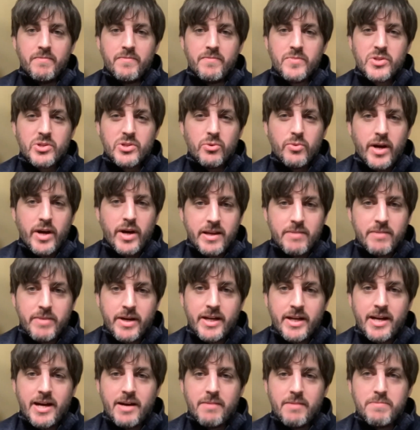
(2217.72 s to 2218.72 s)
So while they
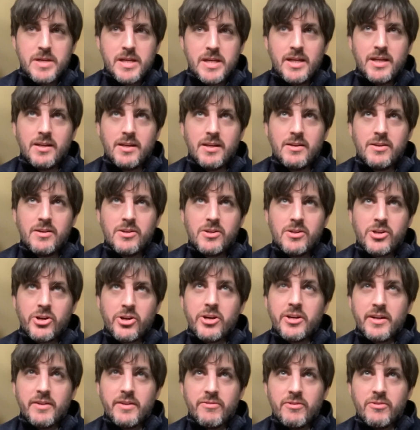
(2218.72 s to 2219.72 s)
might not be
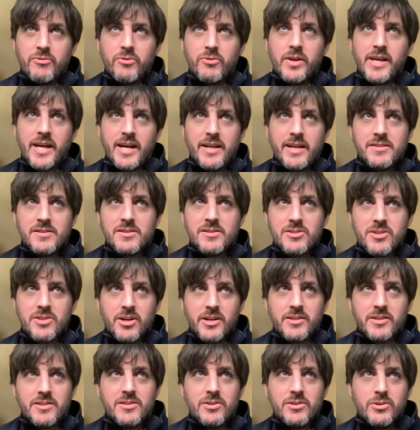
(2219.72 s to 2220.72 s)
curative, if we can
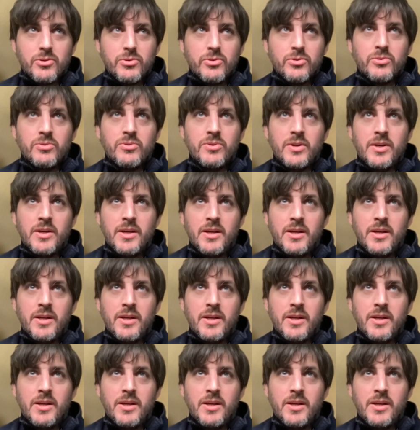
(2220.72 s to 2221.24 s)
start to,